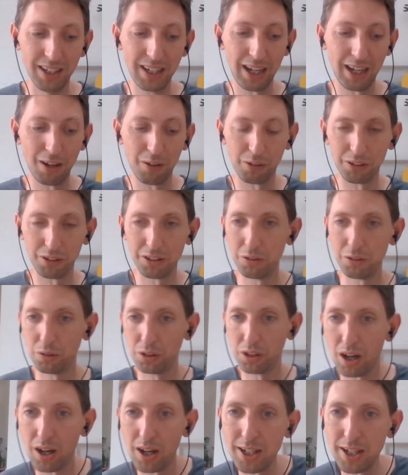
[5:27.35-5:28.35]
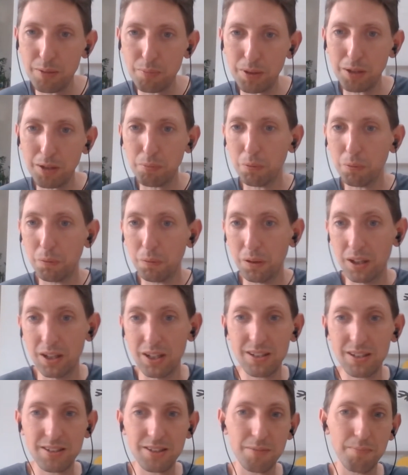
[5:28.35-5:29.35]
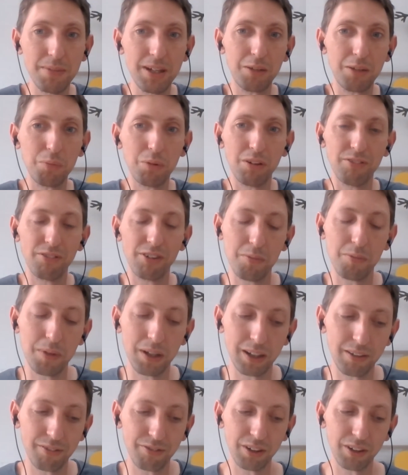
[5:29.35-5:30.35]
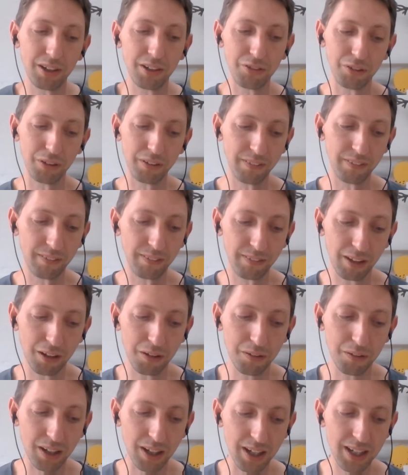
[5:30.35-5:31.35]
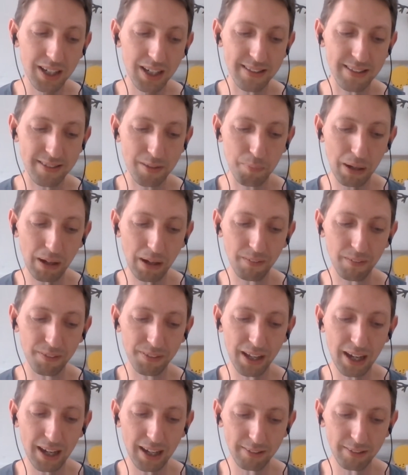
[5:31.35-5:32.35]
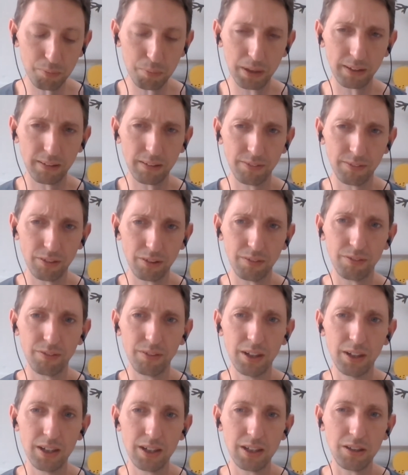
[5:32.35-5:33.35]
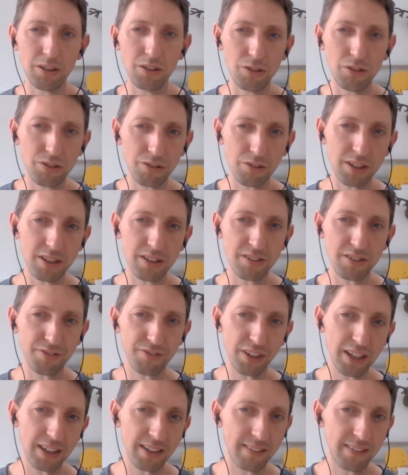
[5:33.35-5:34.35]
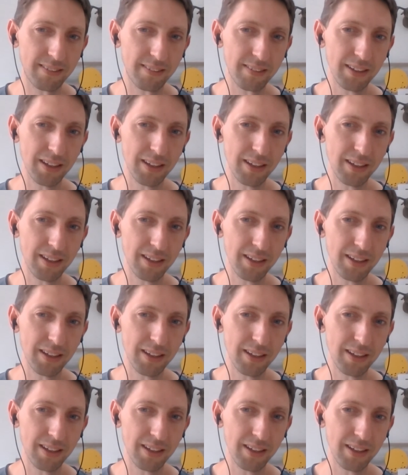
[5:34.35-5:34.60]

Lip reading: How can you guide people to make more environmentally friendly choices? So it's about that aspect of sort of user interface